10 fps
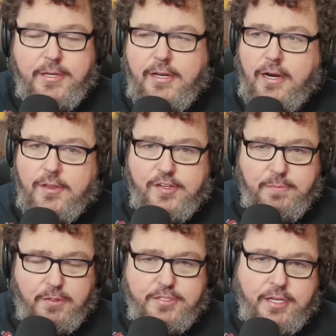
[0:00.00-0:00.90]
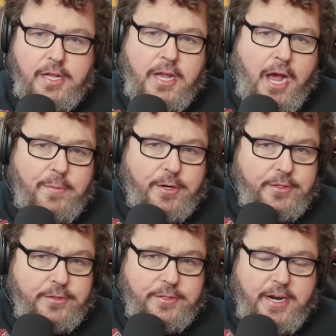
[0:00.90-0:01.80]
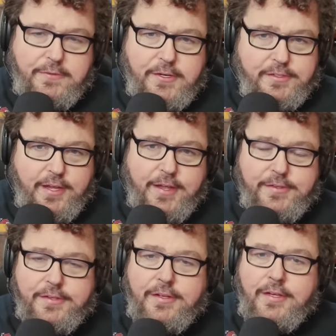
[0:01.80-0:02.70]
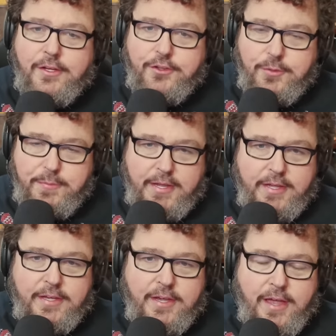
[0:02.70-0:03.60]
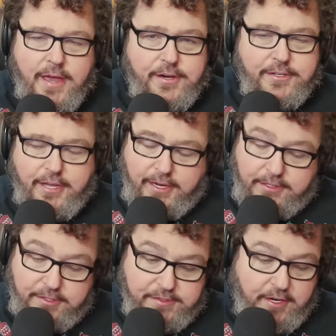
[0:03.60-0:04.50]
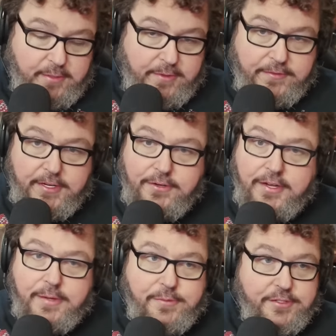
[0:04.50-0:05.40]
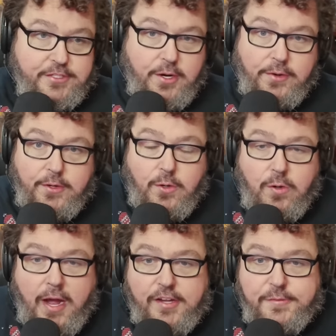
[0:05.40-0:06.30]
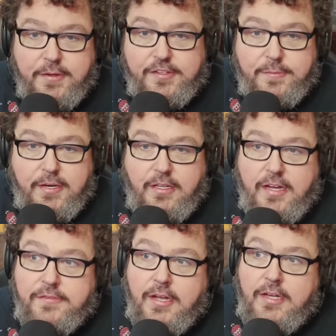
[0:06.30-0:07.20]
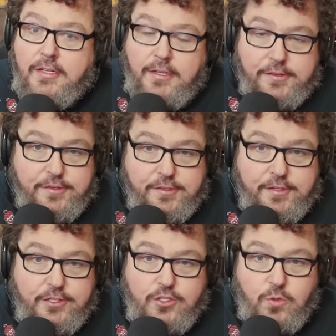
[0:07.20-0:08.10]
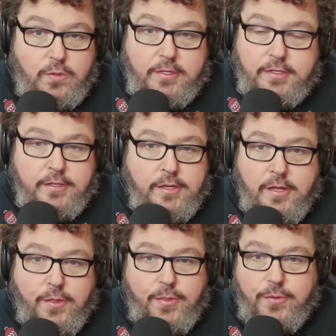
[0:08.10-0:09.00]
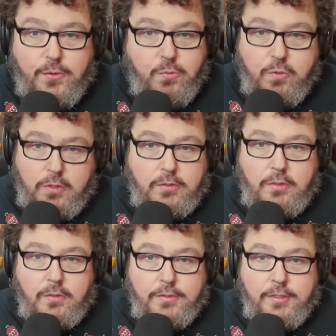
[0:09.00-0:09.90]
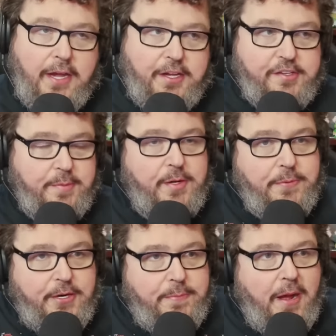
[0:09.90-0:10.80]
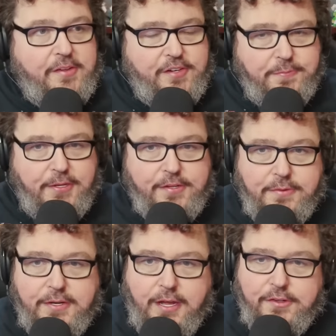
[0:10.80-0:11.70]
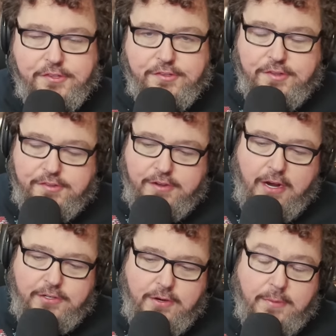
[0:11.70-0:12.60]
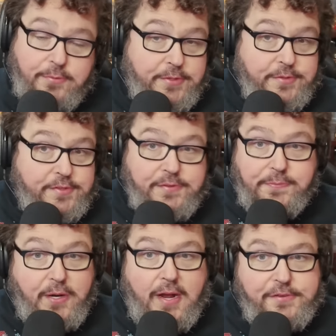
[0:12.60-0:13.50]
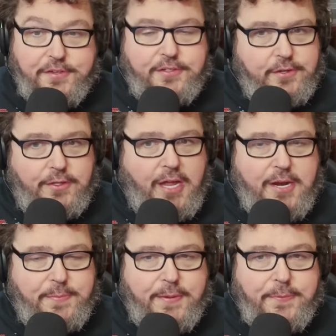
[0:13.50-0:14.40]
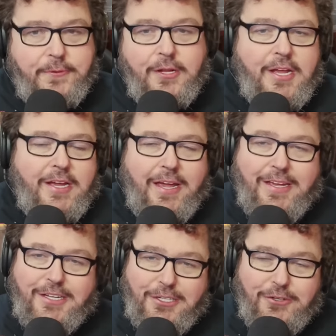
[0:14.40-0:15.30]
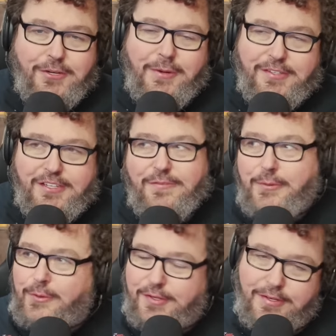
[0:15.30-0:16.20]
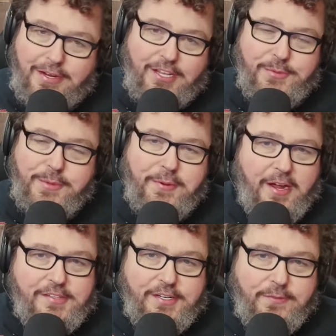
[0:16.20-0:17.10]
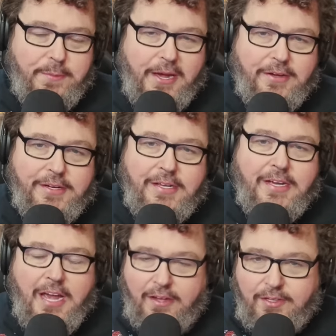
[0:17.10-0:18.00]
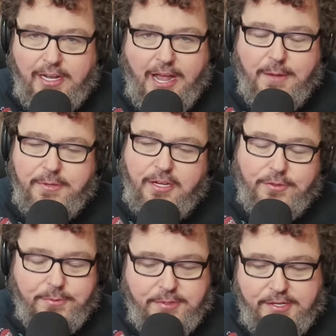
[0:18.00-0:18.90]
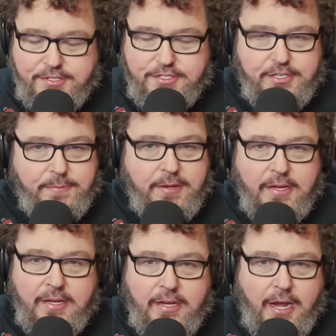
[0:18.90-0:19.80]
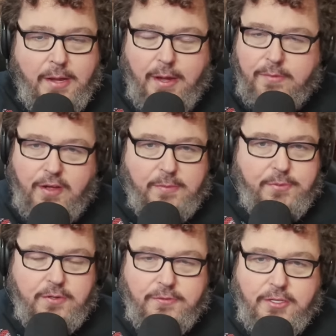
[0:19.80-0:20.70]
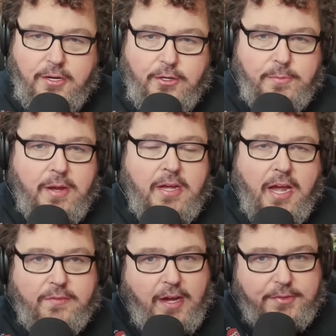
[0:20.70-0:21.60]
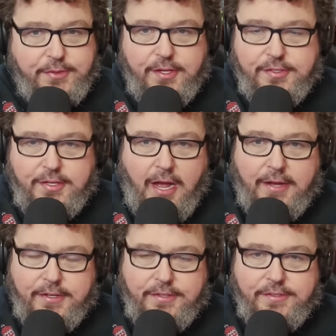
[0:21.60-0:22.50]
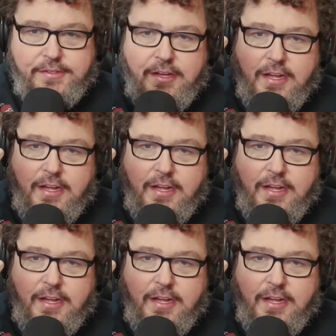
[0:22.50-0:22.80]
None of this bullshit. I want to do whatever it takes to be entertaining. Let's talk about video games. Let's show cool aspects of my life. Let's just enjoy the world. I guess I'm in a pretty positive place right now since this doc dropped, which was surprising to a lot of people, including myself. But what's there not to be positive about? I've got a happy, healthy relationship. I, I've got a beautiful home. I've got this audience.